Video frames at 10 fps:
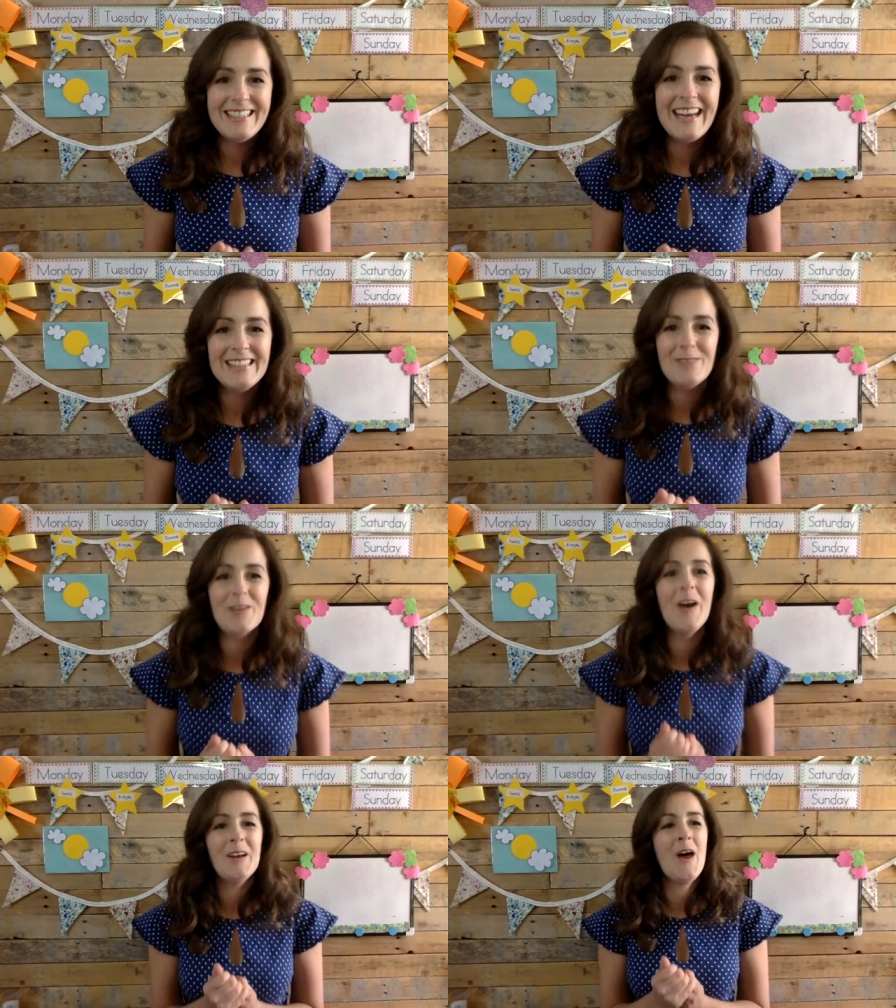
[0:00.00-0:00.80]
days have
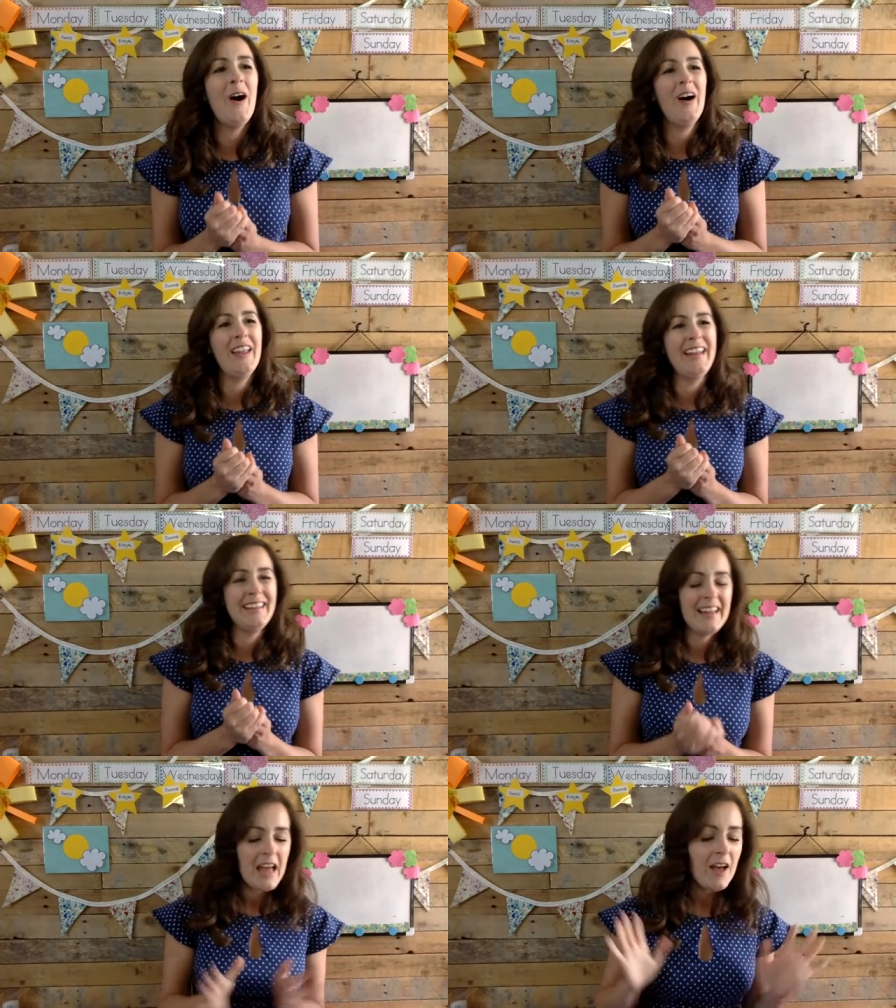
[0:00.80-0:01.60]
gone on.
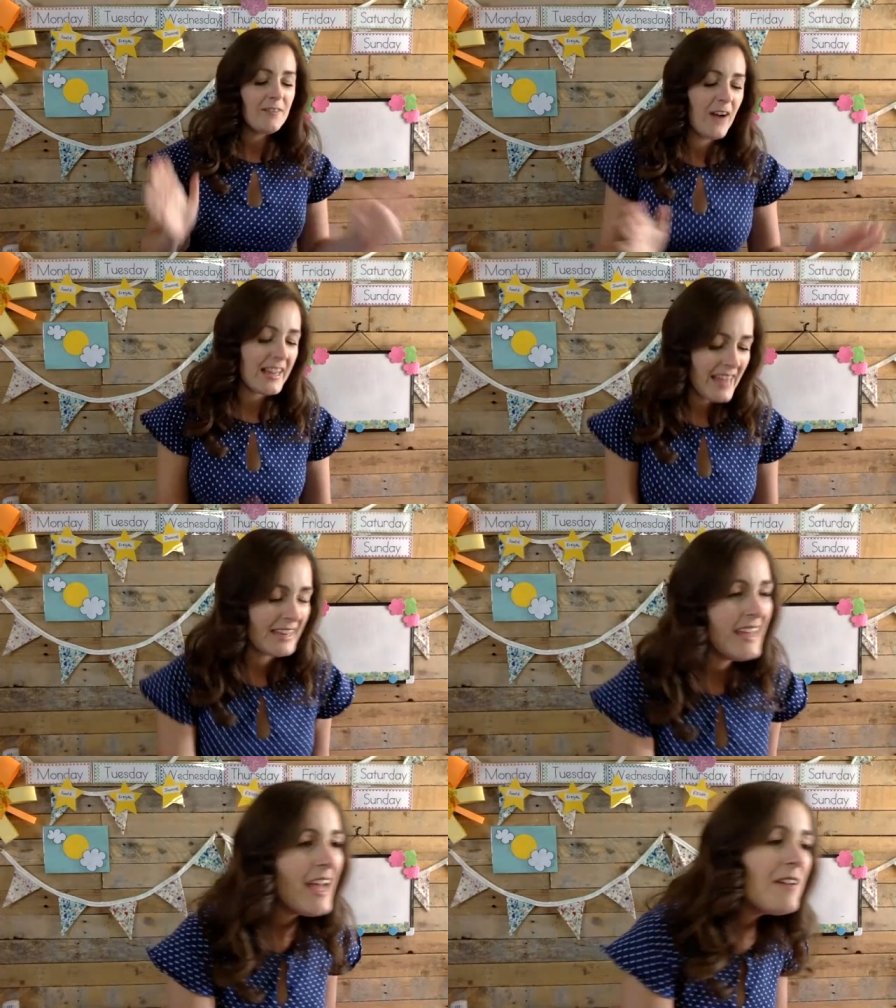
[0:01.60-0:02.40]
right then,